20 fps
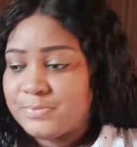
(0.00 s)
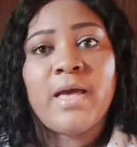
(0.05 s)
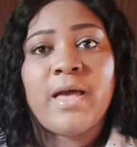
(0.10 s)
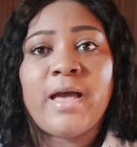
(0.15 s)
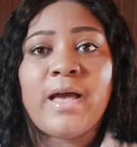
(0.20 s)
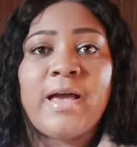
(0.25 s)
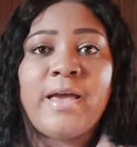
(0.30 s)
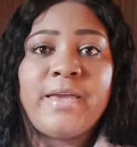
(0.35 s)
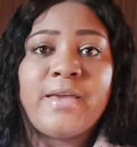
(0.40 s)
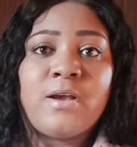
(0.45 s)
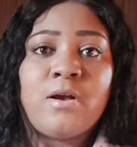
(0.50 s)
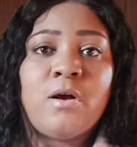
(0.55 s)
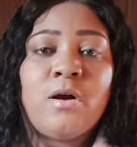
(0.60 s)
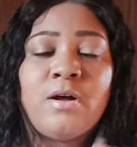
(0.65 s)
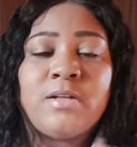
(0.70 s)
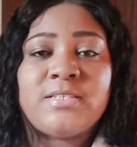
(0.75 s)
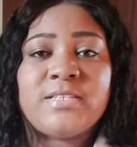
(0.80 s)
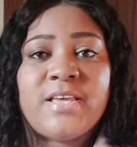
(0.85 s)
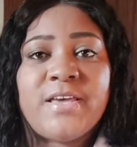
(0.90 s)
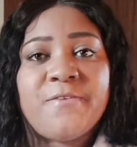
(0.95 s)
I
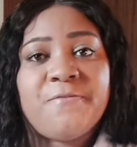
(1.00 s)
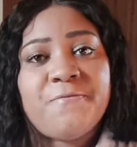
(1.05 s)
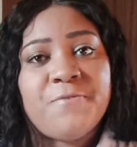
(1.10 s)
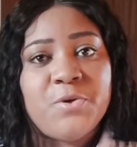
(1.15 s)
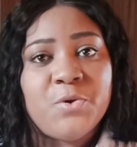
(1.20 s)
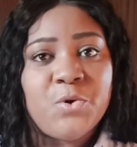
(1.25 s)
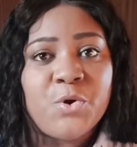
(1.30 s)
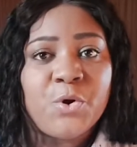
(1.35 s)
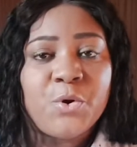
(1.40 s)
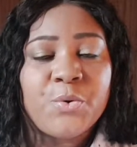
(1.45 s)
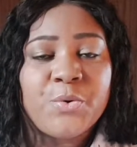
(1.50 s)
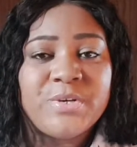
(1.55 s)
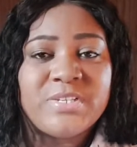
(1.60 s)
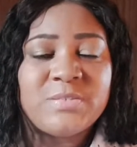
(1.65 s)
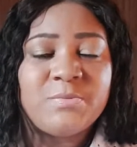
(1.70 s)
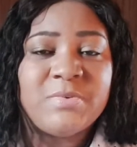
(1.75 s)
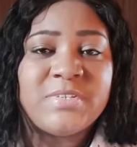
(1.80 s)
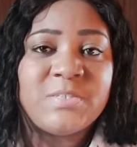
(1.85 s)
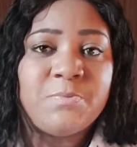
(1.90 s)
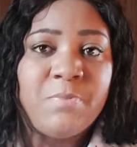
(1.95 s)
got a few
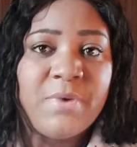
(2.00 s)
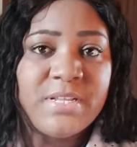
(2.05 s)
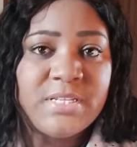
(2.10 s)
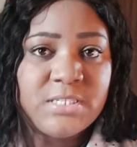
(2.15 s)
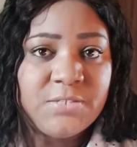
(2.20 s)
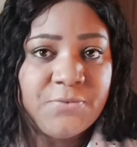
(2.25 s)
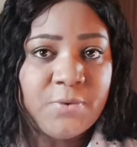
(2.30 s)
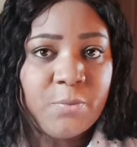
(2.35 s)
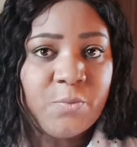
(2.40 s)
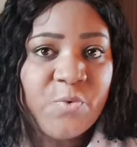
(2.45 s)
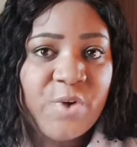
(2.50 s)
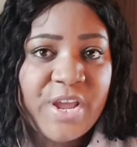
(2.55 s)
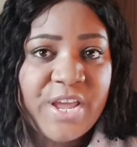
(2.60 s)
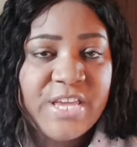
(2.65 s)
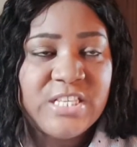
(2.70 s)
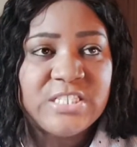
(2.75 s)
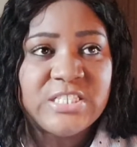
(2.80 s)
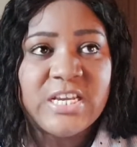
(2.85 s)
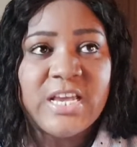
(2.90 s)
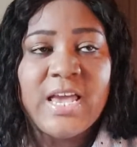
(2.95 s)
Christmas bits from
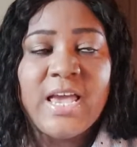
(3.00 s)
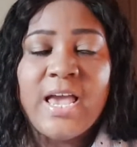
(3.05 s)
Range